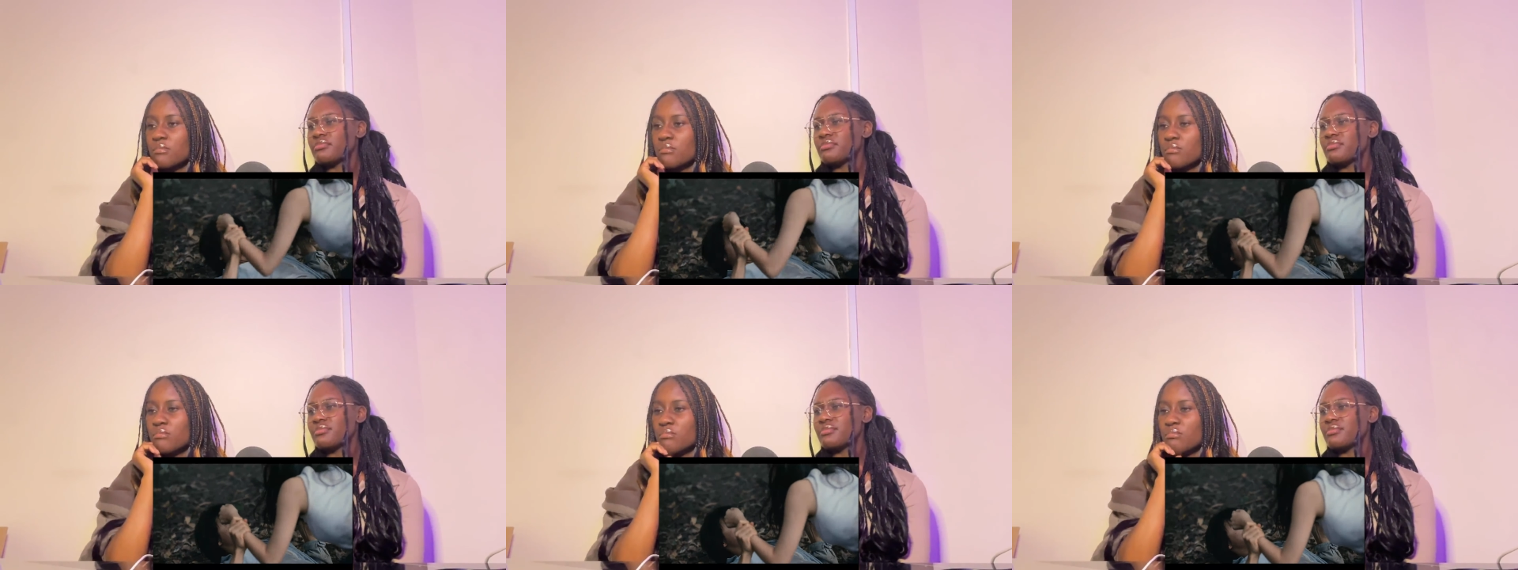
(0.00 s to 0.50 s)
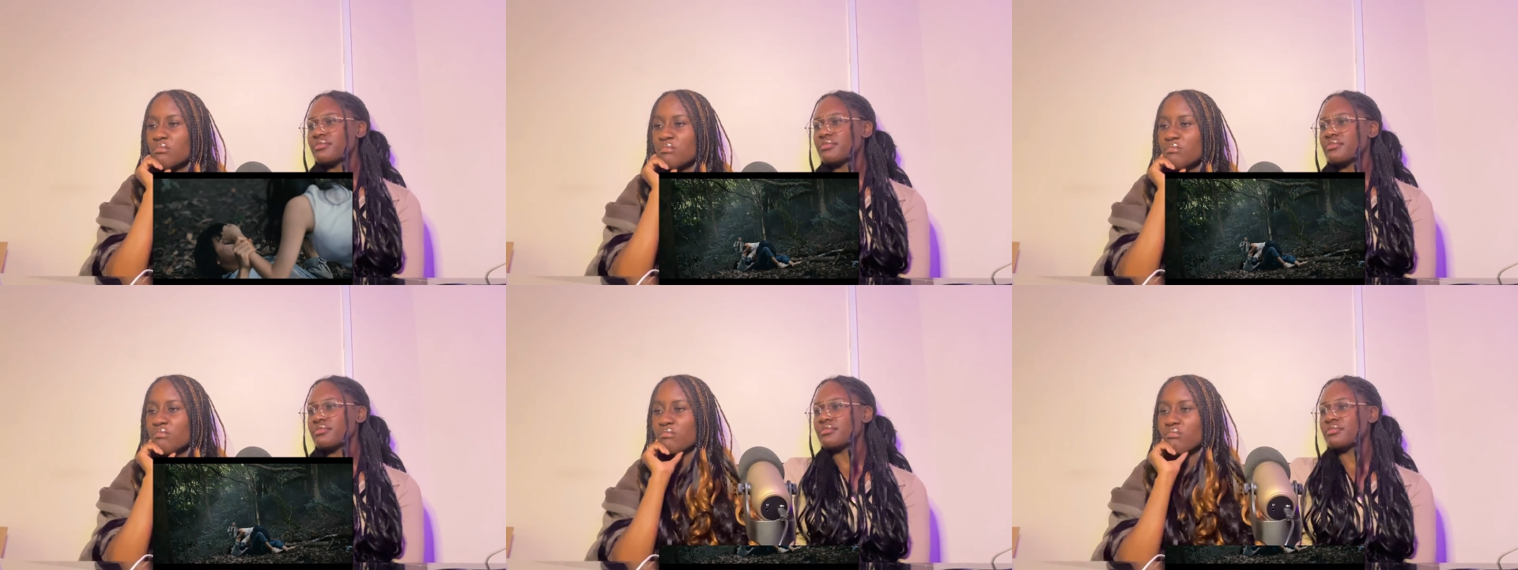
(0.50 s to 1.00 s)

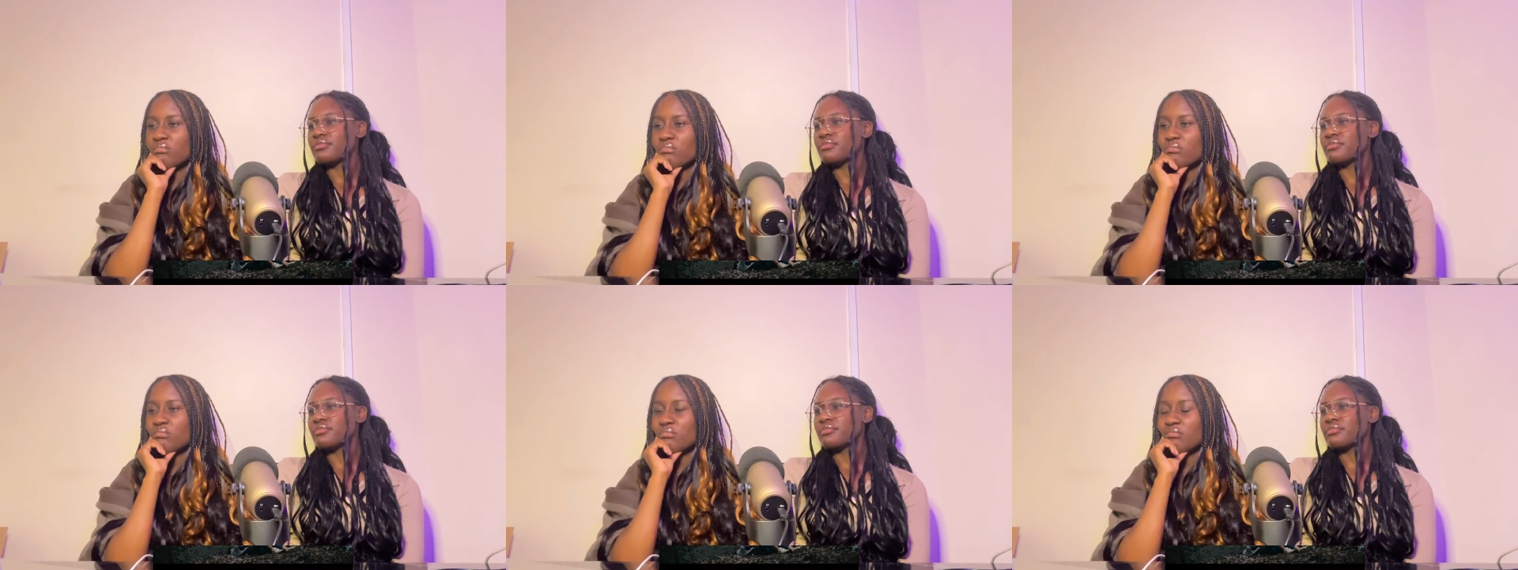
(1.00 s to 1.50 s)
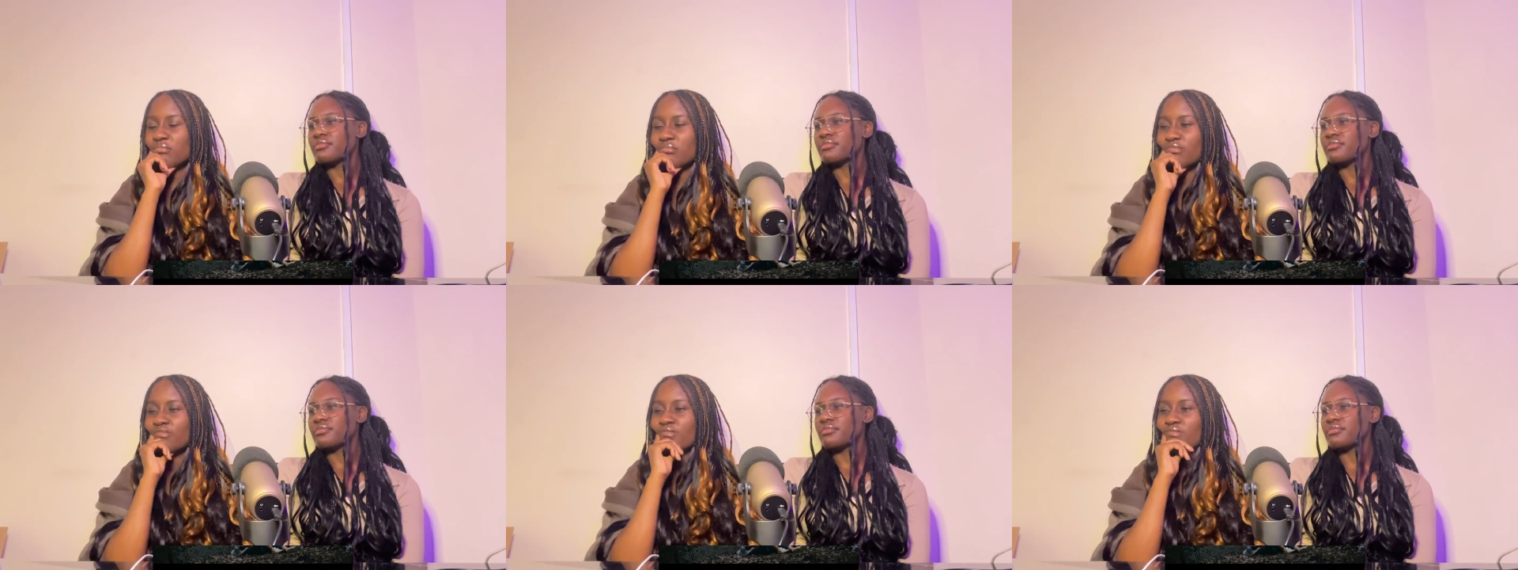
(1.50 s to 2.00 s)

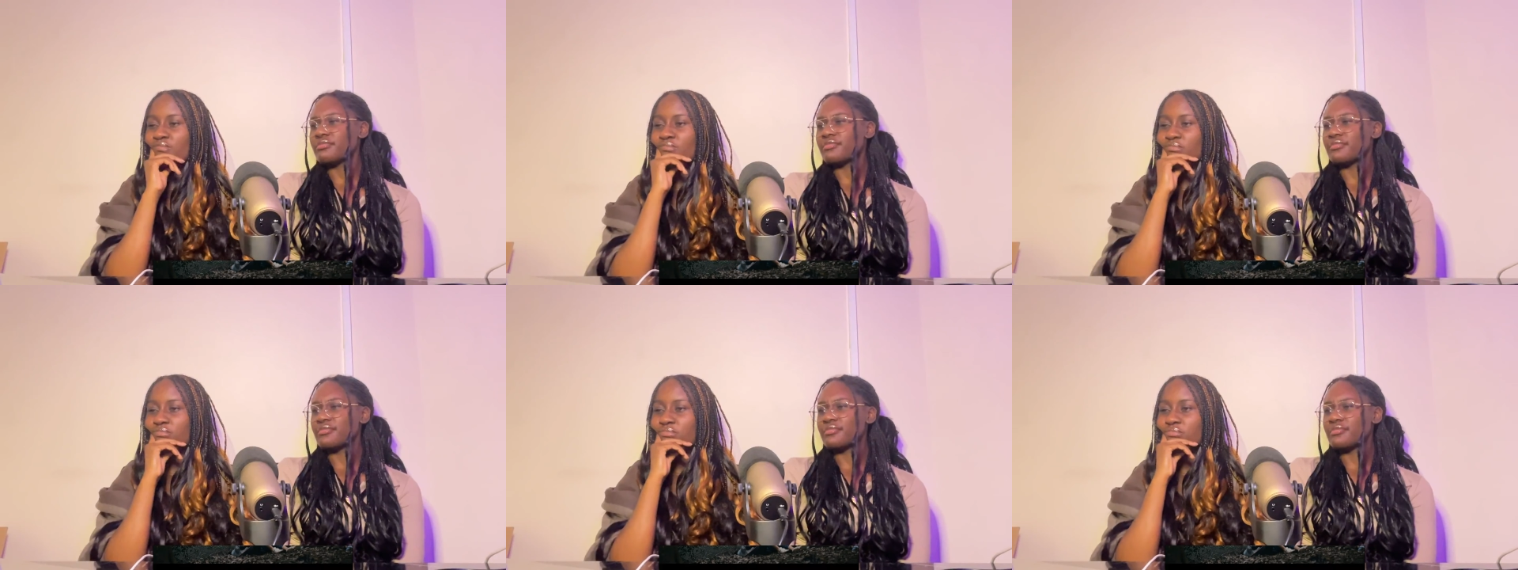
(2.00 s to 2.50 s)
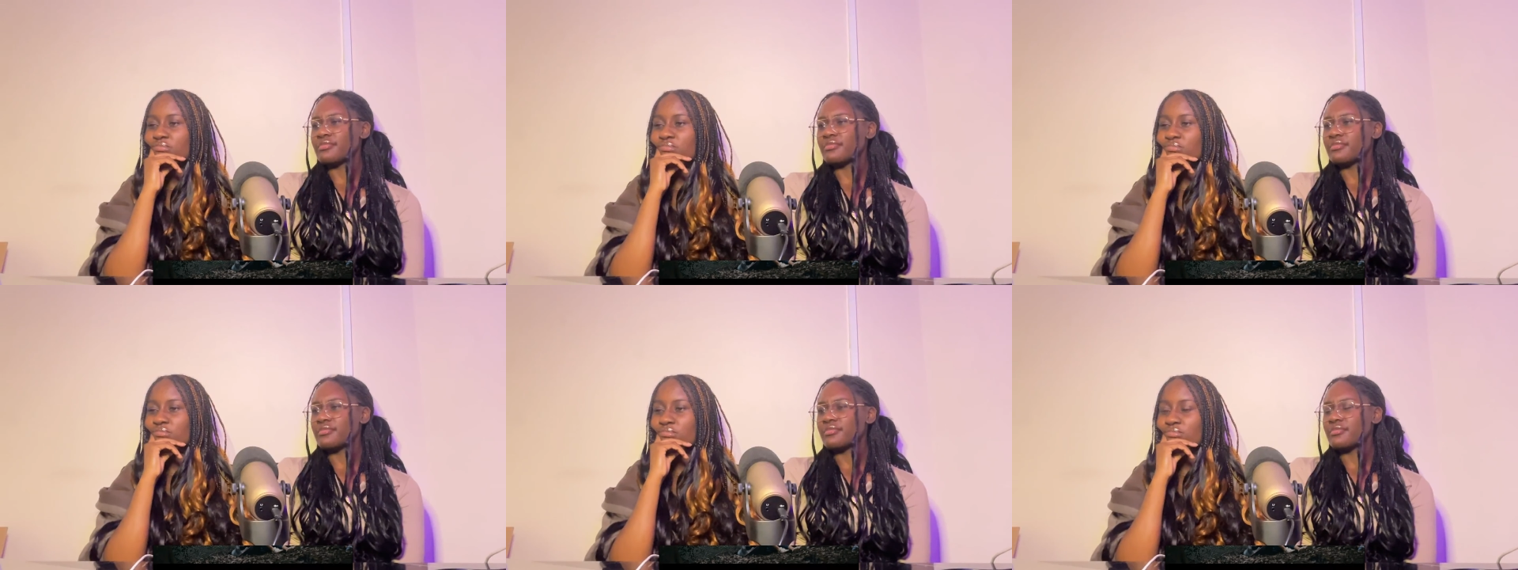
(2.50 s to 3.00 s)

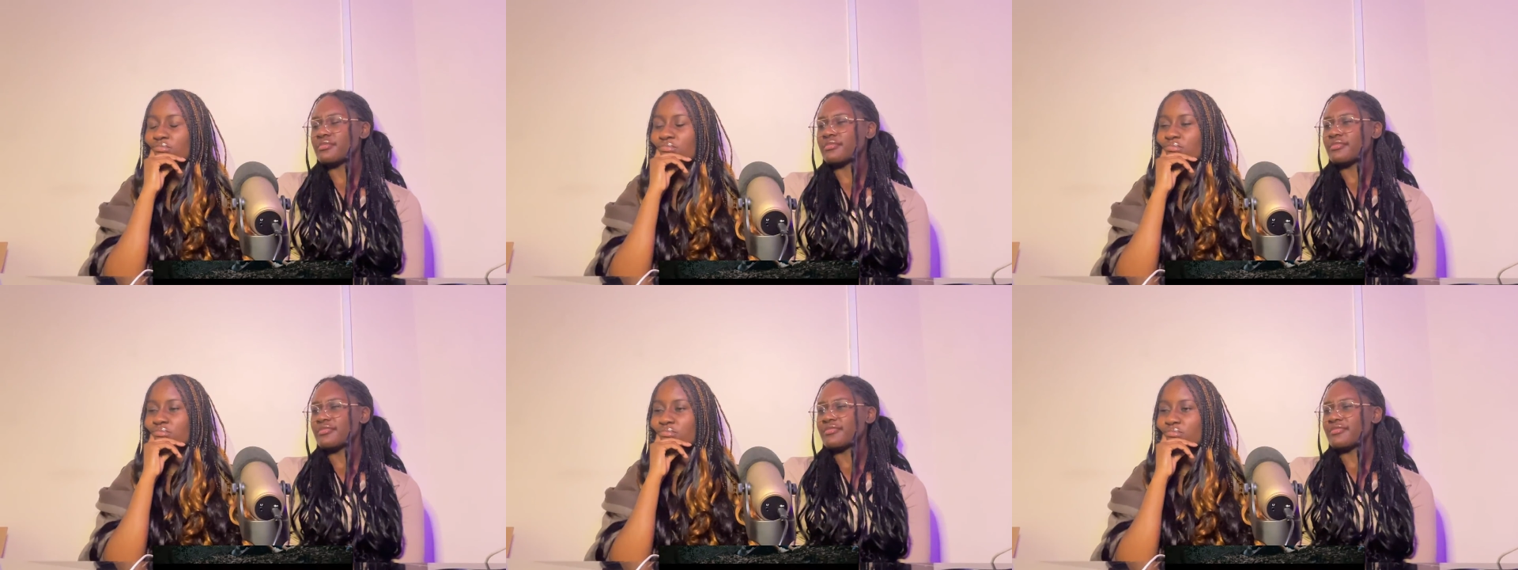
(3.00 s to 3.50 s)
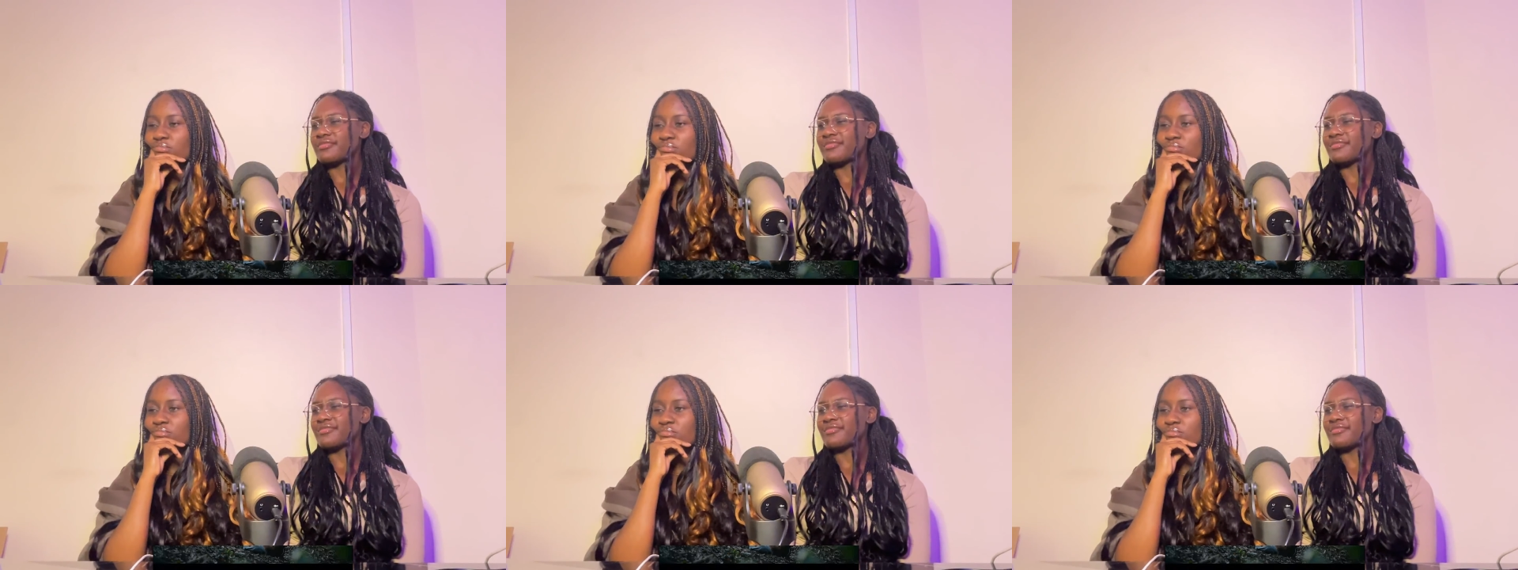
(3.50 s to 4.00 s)
(no one is talking)